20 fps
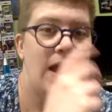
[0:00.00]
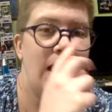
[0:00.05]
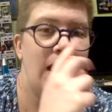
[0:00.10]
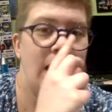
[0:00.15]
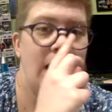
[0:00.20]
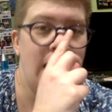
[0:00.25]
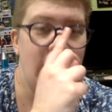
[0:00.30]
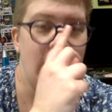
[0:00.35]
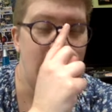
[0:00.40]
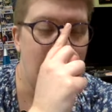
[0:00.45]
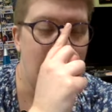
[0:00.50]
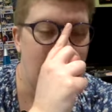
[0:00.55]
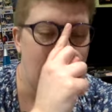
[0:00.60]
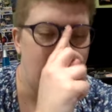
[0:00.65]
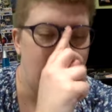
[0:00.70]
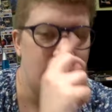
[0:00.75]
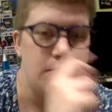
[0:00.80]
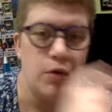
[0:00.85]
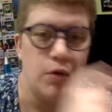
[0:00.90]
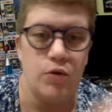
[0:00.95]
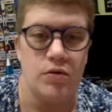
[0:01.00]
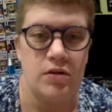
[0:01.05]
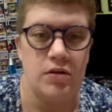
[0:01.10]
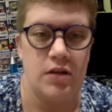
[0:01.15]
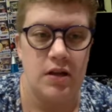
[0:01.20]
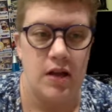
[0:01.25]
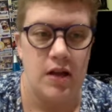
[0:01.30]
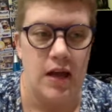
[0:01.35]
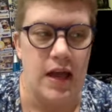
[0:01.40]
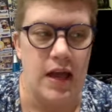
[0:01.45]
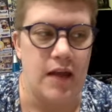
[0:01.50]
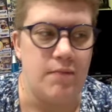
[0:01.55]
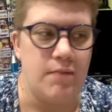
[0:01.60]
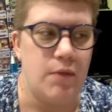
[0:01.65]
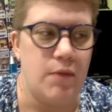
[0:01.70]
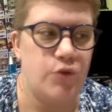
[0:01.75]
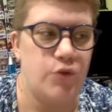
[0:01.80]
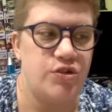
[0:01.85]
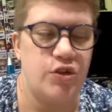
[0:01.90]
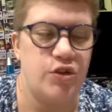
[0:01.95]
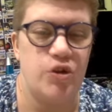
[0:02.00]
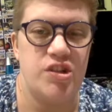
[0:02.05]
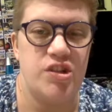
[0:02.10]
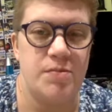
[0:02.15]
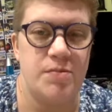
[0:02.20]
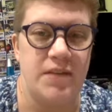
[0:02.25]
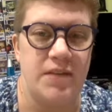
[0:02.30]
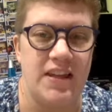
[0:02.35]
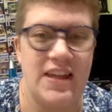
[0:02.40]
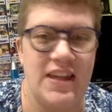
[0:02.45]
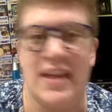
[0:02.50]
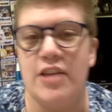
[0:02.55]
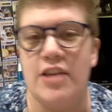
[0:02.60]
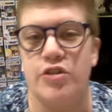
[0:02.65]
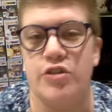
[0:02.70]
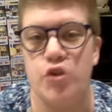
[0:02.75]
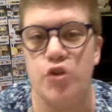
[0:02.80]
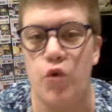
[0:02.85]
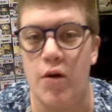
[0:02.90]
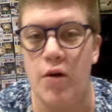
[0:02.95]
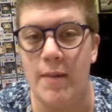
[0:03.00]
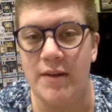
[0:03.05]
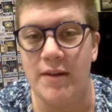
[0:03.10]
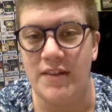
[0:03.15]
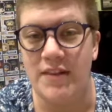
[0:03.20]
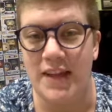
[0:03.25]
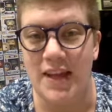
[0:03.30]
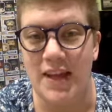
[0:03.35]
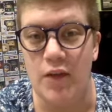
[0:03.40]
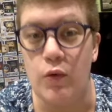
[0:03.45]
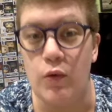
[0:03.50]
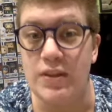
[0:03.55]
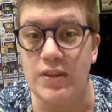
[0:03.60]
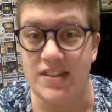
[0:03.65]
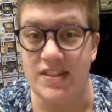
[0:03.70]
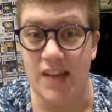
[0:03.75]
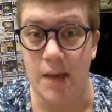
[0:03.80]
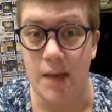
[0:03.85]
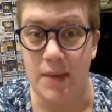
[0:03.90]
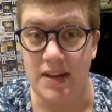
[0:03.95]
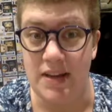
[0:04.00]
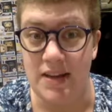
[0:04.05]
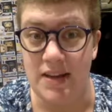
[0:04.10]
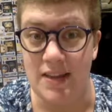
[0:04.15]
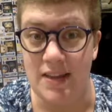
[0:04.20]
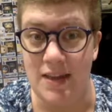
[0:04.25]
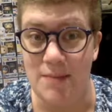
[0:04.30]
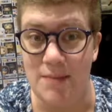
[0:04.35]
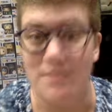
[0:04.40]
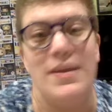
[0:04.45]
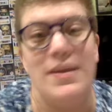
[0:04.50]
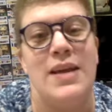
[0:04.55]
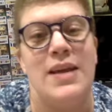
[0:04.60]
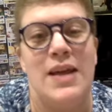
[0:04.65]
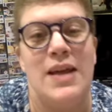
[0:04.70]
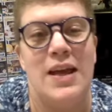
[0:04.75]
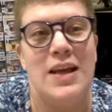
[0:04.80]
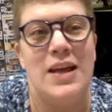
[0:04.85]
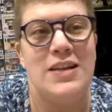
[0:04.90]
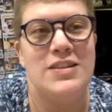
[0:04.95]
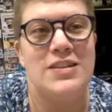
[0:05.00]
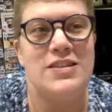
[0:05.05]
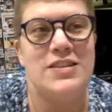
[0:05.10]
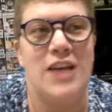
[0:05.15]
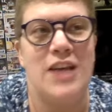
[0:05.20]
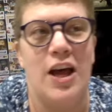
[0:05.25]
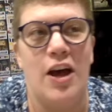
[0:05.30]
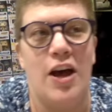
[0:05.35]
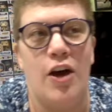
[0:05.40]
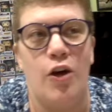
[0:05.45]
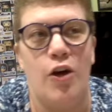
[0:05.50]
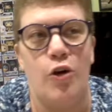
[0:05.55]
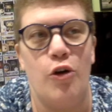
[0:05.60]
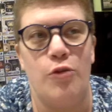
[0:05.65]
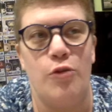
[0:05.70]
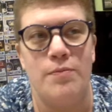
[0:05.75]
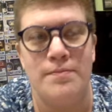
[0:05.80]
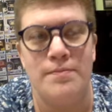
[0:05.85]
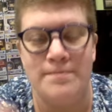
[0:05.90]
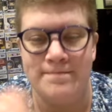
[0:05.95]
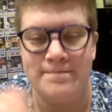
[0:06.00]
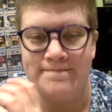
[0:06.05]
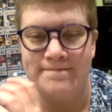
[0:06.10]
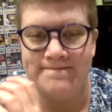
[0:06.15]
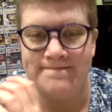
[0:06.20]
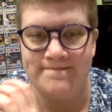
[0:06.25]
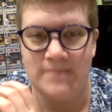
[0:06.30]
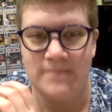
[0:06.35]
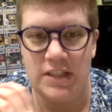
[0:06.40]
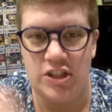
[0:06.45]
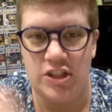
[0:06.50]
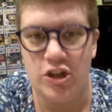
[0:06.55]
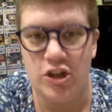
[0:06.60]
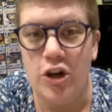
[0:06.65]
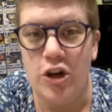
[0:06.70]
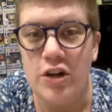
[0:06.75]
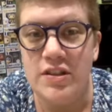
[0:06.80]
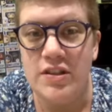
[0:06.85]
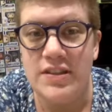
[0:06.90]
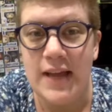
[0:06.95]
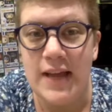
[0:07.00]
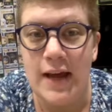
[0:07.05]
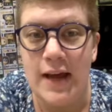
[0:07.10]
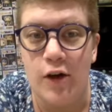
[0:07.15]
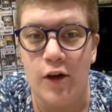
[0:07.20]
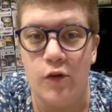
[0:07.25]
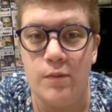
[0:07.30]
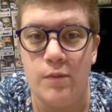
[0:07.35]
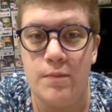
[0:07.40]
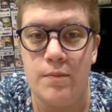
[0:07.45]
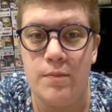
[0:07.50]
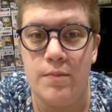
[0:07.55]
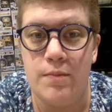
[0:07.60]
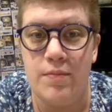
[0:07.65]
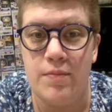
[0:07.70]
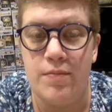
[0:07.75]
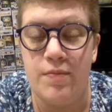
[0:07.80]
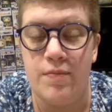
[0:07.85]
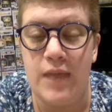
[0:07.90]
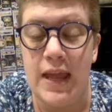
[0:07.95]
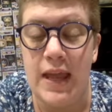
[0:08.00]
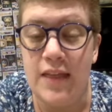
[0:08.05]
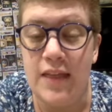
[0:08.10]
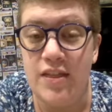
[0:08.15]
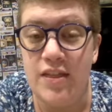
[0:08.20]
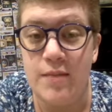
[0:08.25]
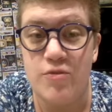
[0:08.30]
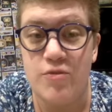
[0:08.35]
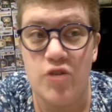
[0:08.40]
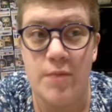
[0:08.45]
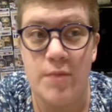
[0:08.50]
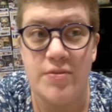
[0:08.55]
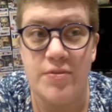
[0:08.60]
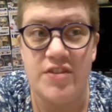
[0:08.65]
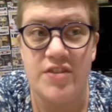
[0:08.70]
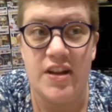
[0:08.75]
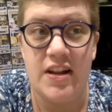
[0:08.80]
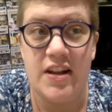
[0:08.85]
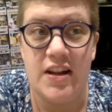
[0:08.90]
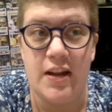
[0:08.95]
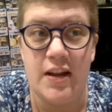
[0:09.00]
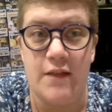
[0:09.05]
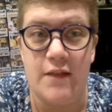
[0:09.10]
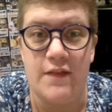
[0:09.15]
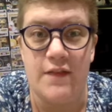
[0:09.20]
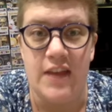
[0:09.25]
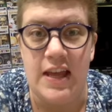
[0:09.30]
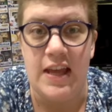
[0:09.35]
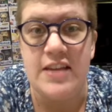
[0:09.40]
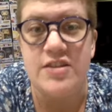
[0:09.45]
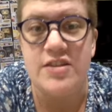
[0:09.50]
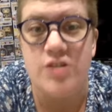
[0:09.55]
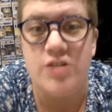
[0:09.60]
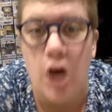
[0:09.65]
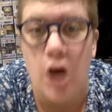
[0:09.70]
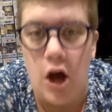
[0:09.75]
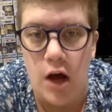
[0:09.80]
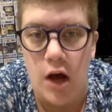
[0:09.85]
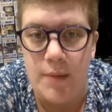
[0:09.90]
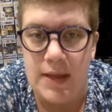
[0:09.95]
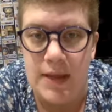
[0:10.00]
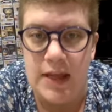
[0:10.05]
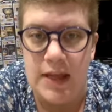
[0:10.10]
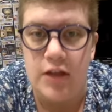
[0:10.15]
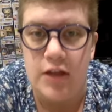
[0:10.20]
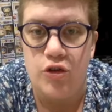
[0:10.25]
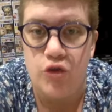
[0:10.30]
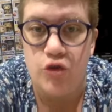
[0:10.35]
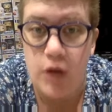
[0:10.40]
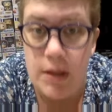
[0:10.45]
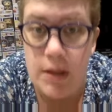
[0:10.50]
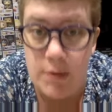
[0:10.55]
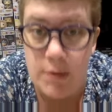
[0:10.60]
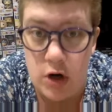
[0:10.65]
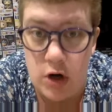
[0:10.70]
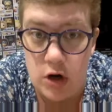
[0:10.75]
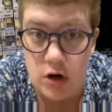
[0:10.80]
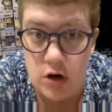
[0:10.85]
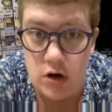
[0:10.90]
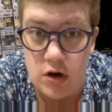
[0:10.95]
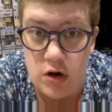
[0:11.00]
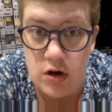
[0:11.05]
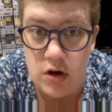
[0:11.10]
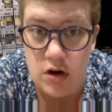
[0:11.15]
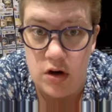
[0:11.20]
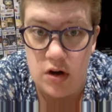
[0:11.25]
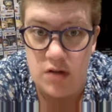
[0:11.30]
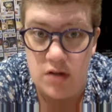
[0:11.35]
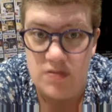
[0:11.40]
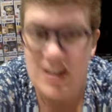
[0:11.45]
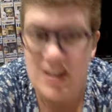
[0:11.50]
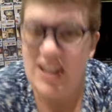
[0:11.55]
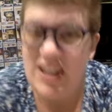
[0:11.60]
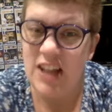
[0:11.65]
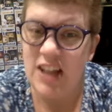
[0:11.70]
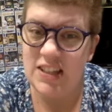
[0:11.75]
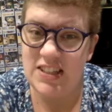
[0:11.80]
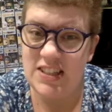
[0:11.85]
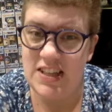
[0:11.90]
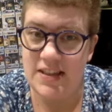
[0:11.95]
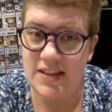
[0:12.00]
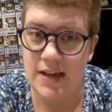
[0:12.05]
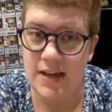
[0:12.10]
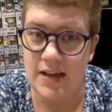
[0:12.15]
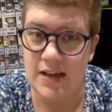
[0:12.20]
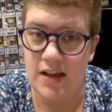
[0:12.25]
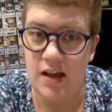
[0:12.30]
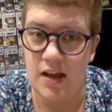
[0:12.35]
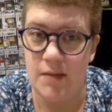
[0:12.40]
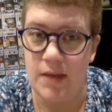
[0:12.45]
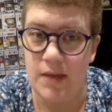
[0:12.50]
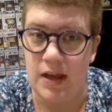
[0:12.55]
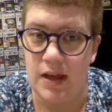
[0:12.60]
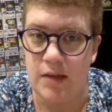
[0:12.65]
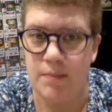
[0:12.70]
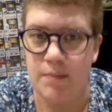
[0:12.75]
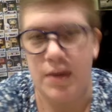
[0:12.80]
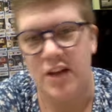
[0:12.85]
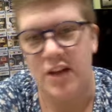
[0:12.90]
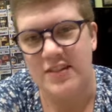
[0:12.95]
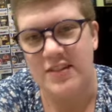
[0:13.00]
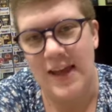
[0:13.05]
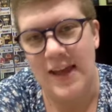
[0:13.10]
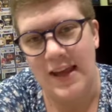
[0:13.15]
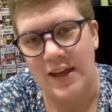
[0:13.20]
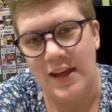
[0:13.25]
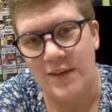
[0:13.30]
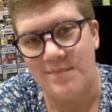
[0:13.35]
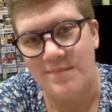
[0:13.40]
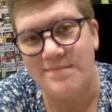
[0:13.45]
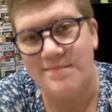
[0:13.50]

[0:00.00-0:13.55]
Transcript: And most noticeably heels who are about to get what's coming to them. So, turns out, Anthem's representative is Tommy Dreamer. Did not see that coming, but I'll take it.